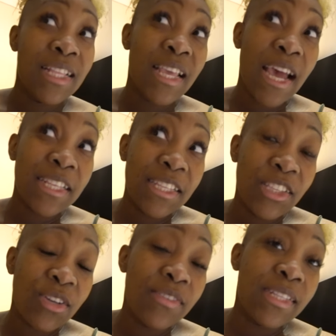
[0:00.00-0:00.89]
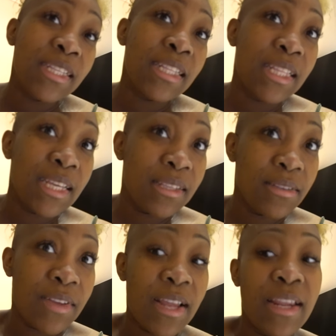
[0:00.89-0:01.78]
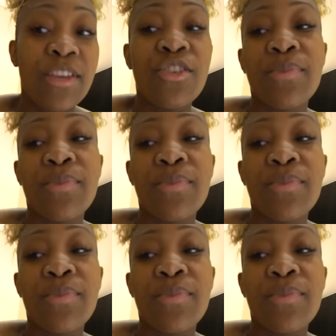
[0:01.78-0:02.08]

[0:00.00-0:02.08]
taxi services and things of that nature.